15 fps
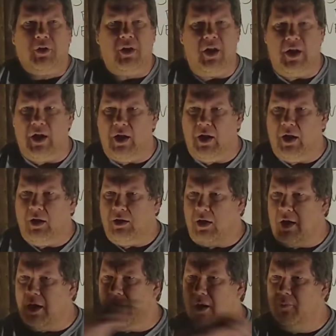
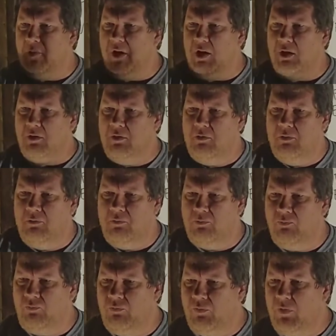yeah, I mean,
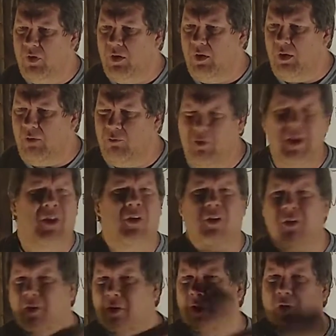we
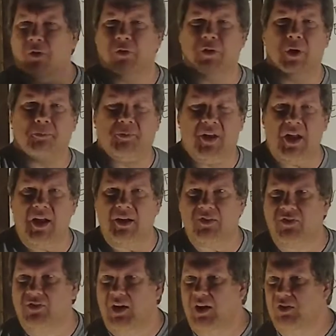all hold up
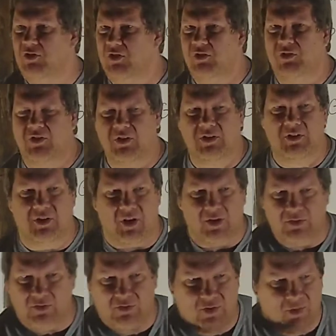gas stations and gun